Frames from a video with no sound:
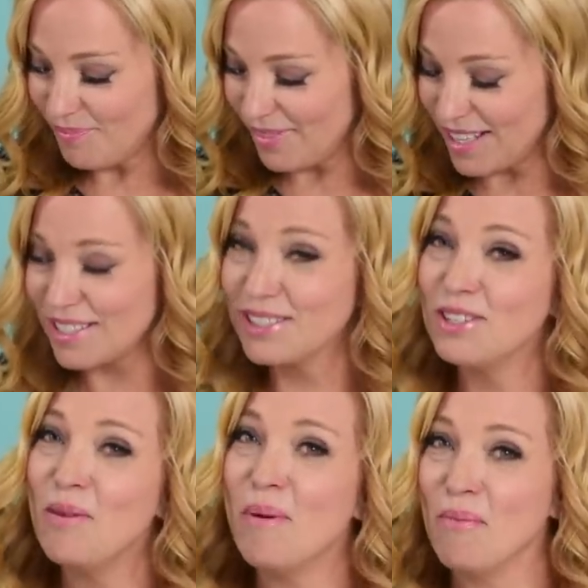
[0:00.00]
is a
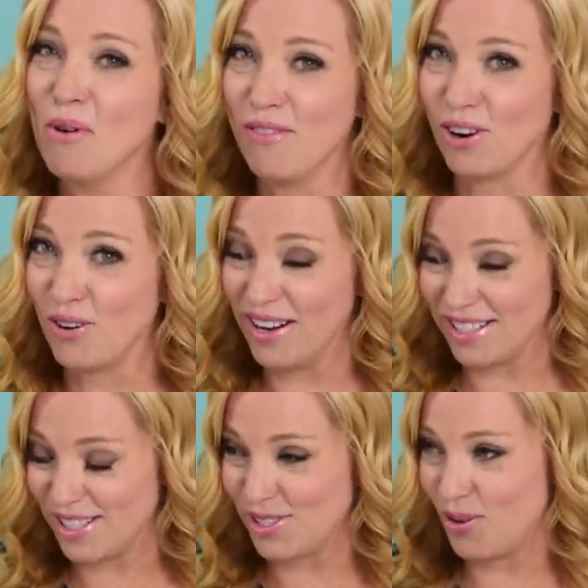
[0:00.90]
little bit more of a
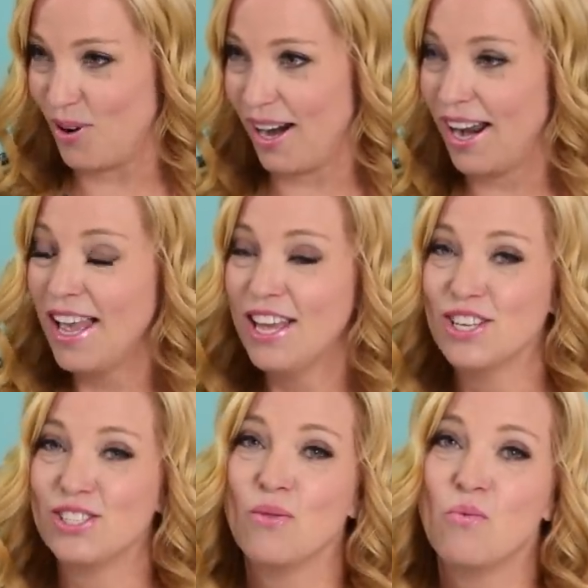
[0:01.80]
crazy story.
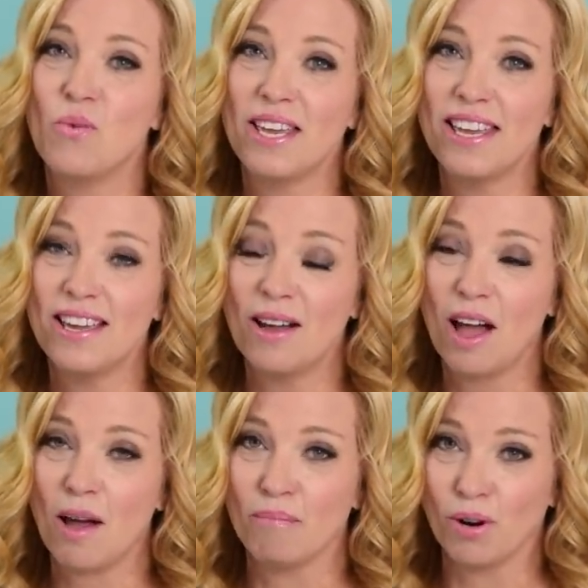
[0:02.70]
So we
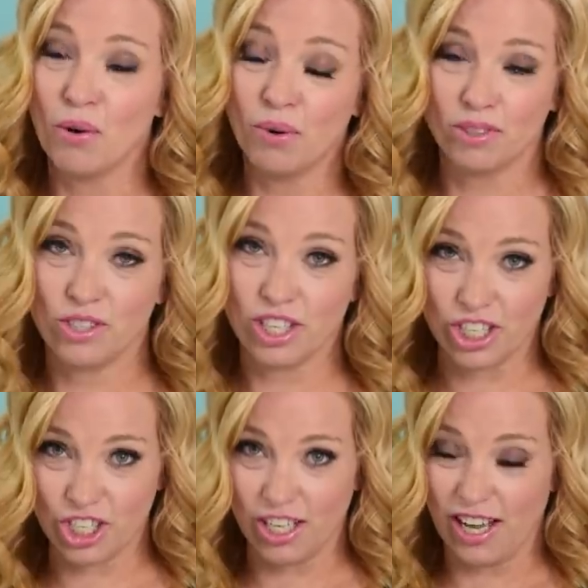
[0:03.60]
broke with
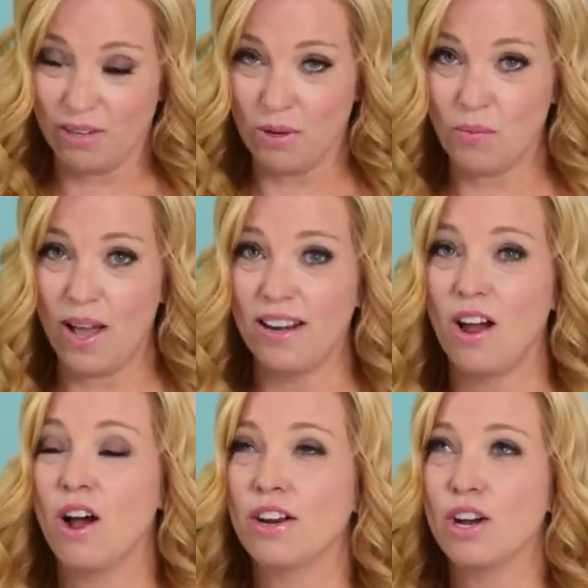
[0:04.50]
tradition, and we went
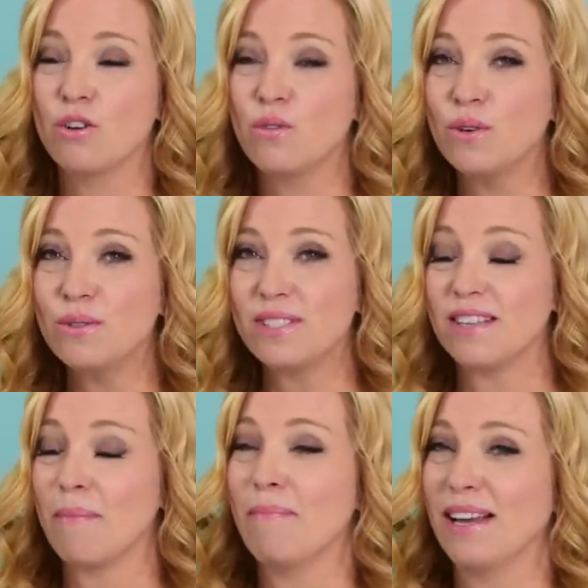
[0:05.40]
on a cruise
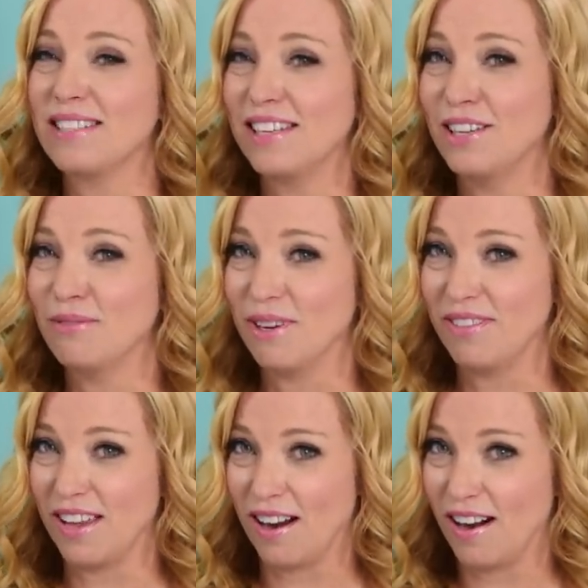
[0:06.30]
to the Mexican
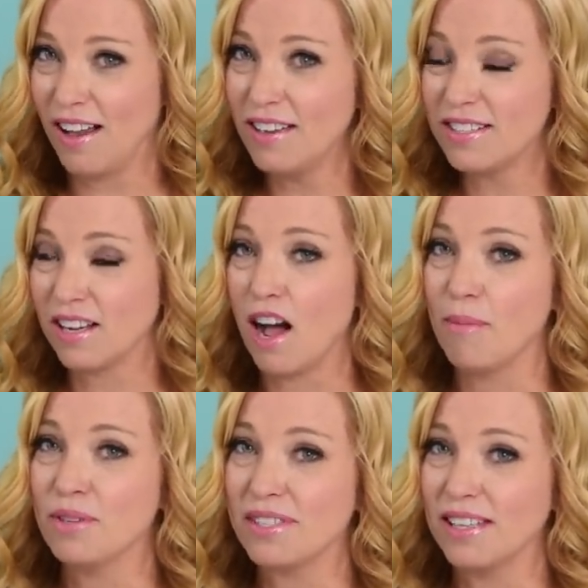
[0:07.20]
Riviera, to
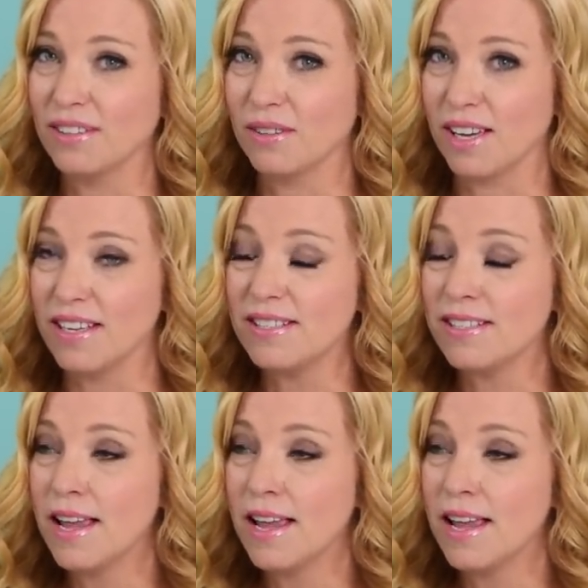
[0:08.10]
Cabo San Lucas,